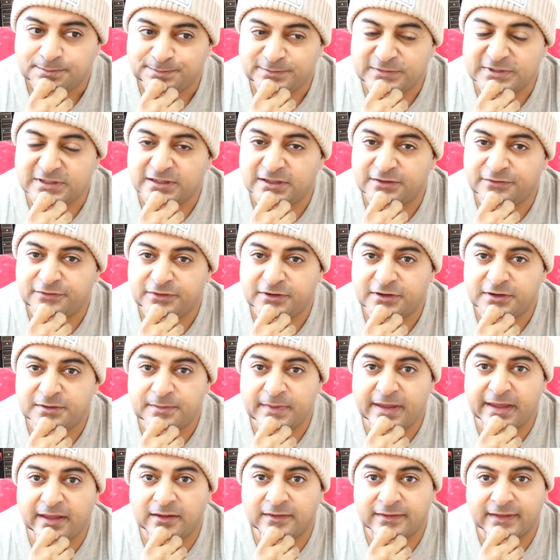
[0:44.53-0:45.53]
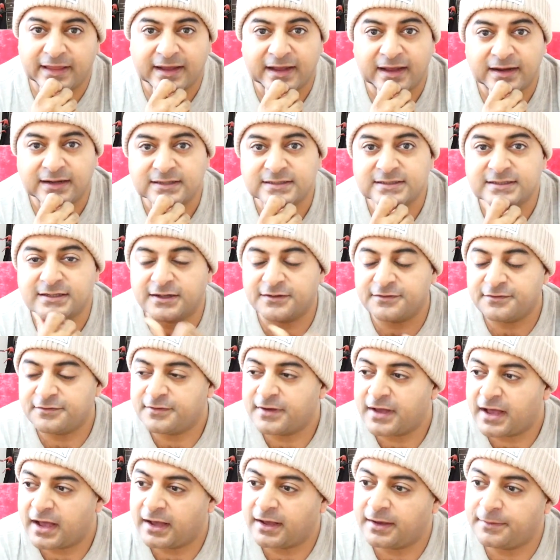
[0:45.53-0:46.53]
delivered mail, that kind of
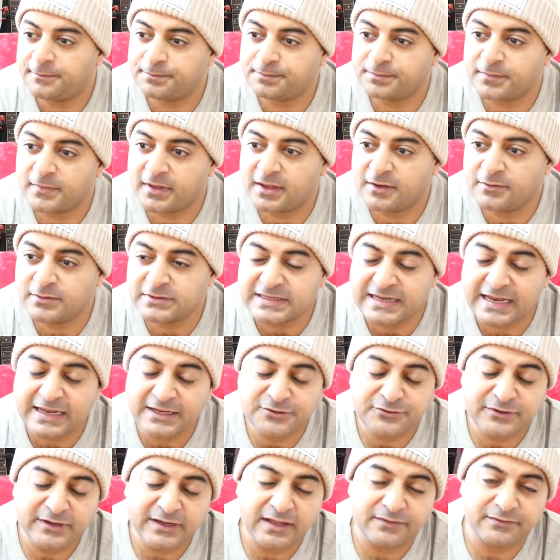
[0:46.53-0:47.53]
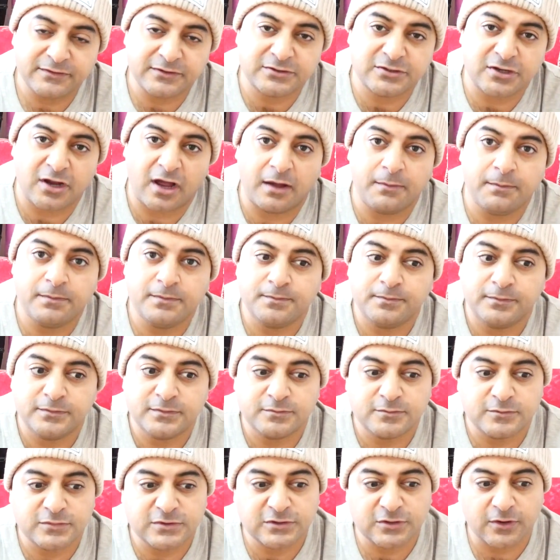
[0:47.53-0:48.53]
stuff. It was an entry-level job,
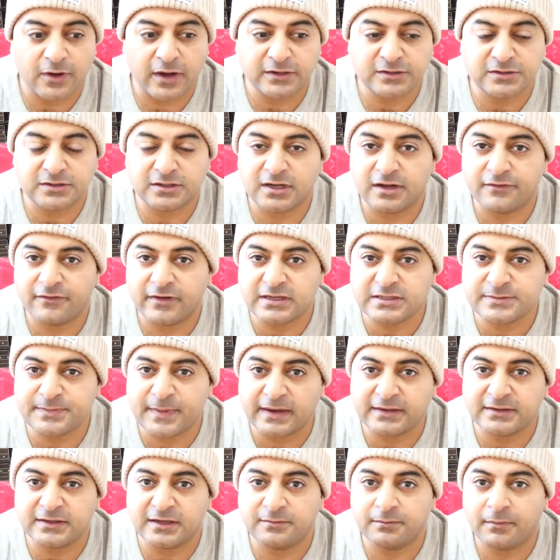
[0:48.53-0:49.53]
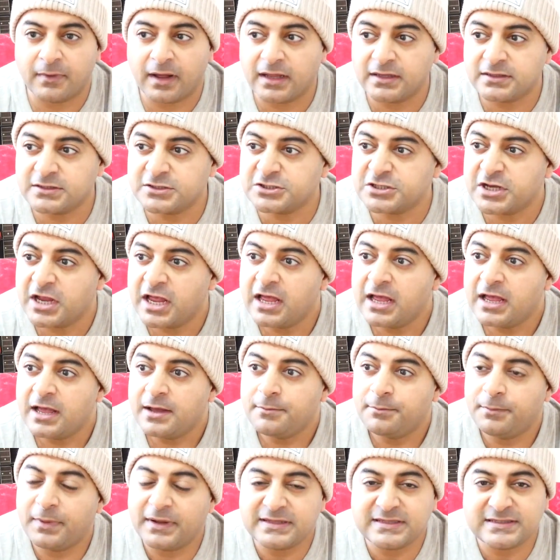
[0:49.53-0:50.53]
so I shouldn't have expected much.
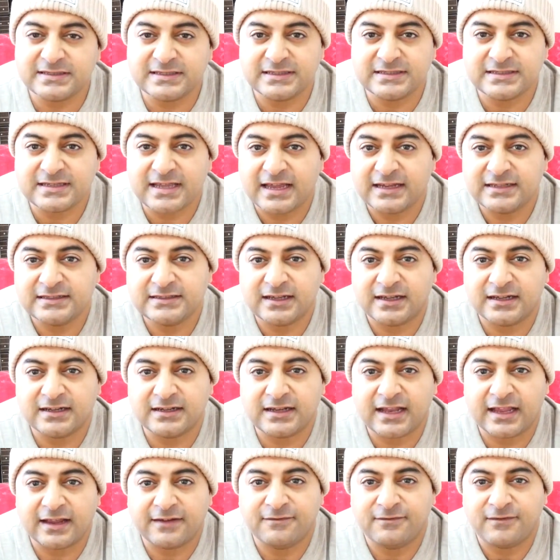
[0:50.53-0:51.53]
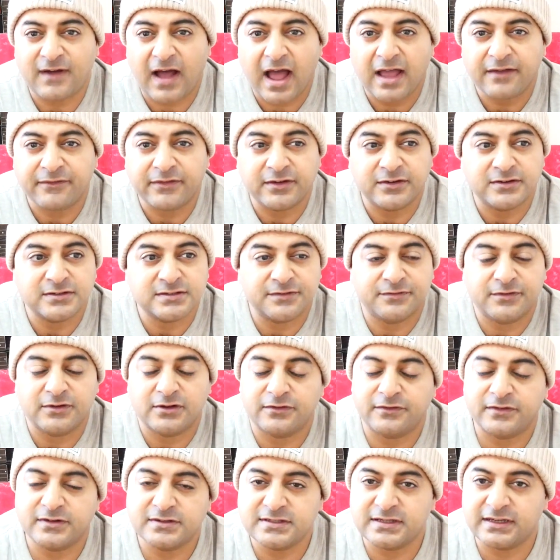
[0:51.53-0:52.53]
But since I had done like 5 years of
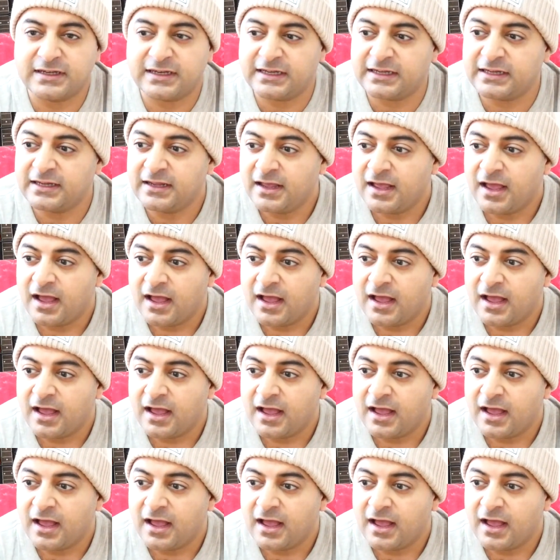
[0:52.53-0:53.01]
university,